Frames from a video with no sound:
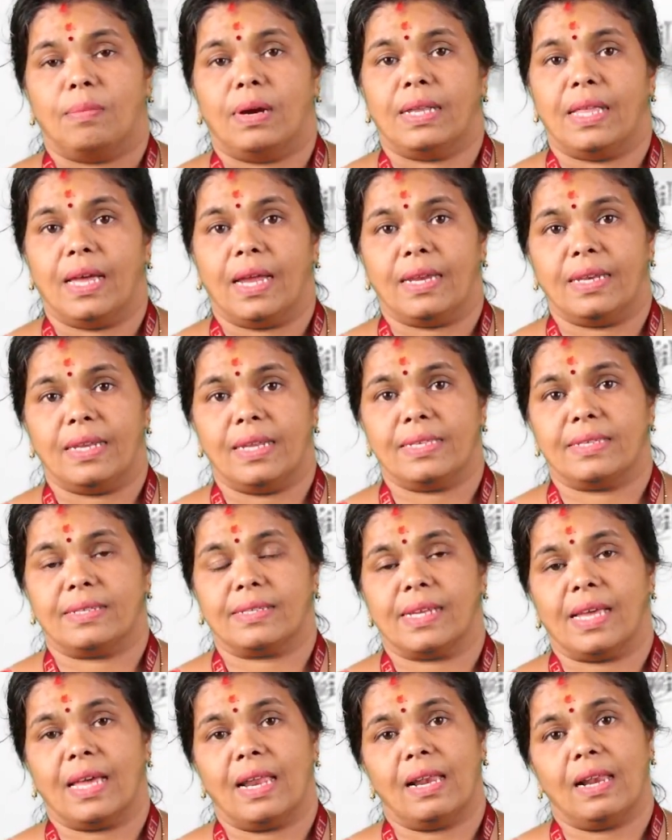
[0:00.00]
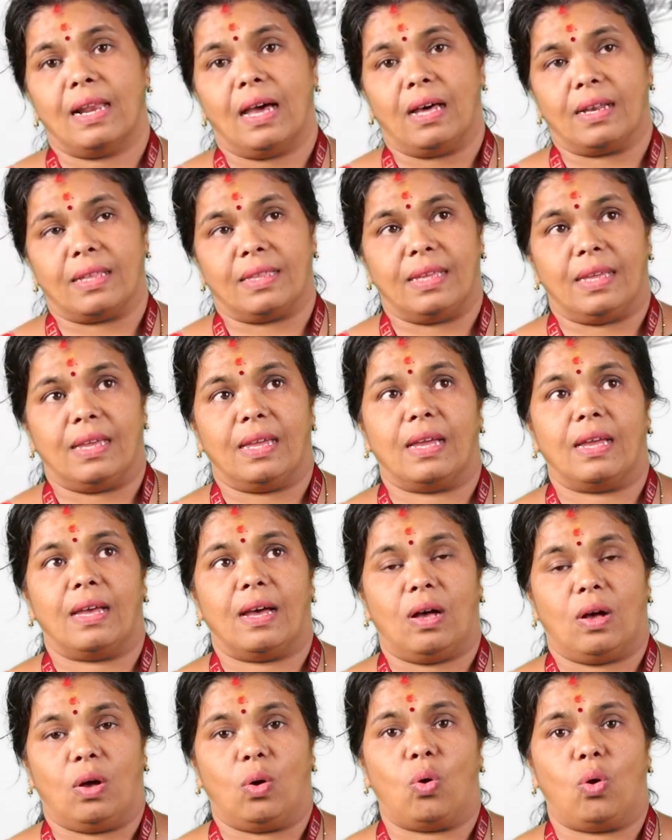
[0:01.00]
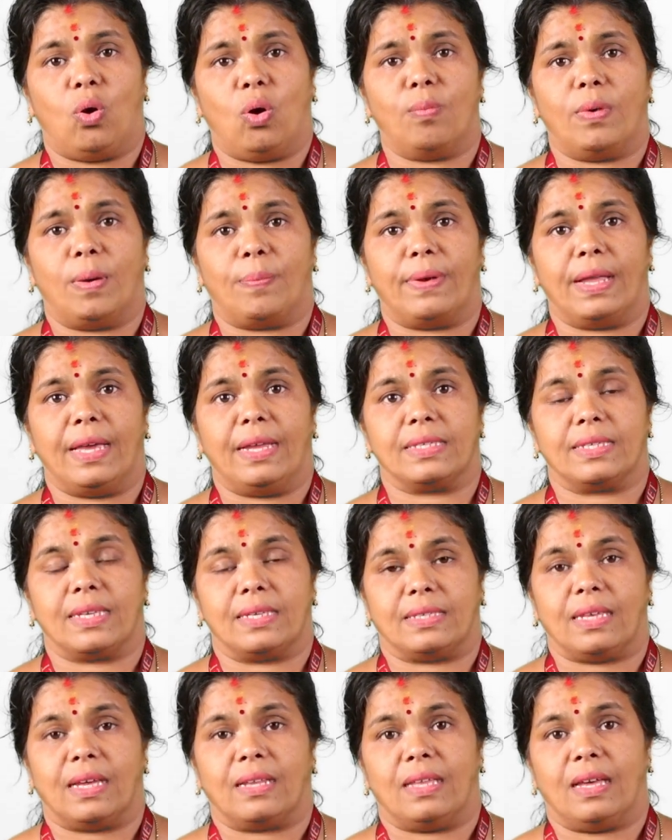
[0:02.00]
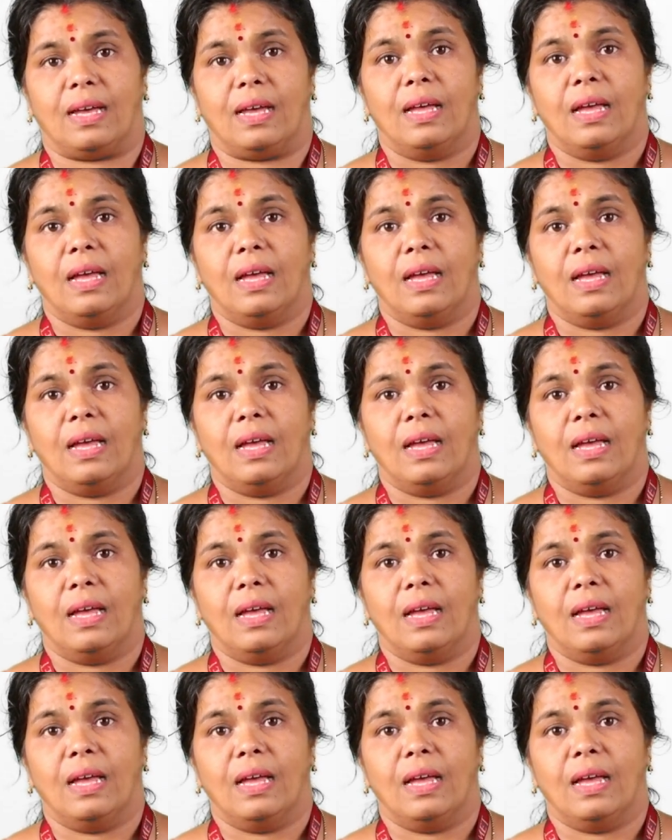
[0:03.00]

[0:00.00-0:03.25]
But the industrial or the home appliances or the